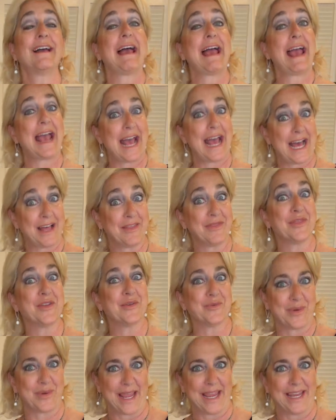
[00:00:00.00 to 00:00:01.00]
and the
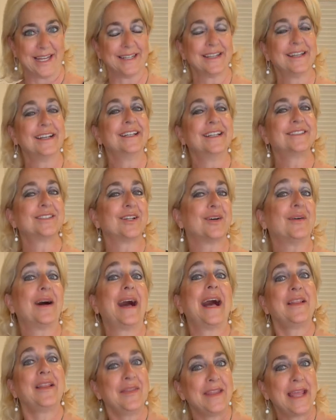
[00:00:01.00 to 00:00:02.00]
wait. So
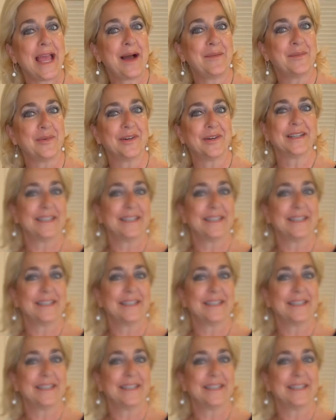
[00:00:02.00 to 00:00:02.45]
andiamo,